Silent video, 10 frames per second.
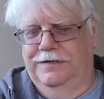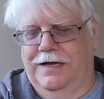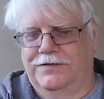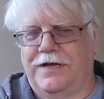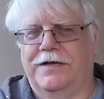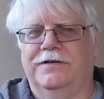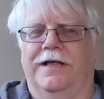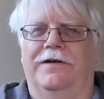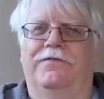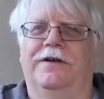I'll schedule
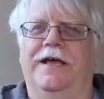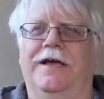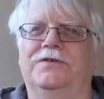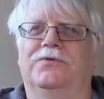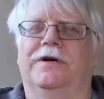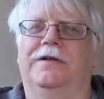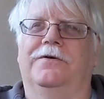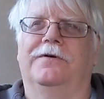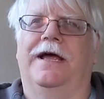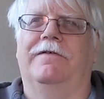that for days where I
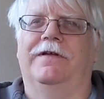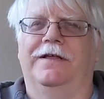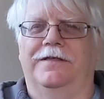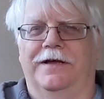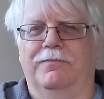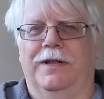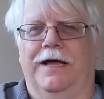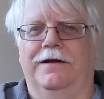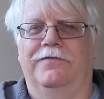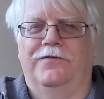don't have anything
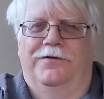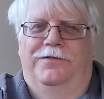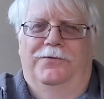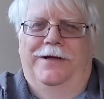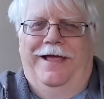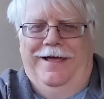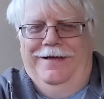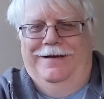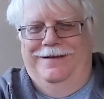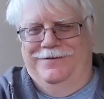planned for the
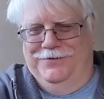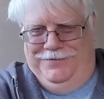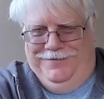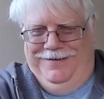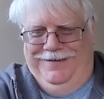weekend, because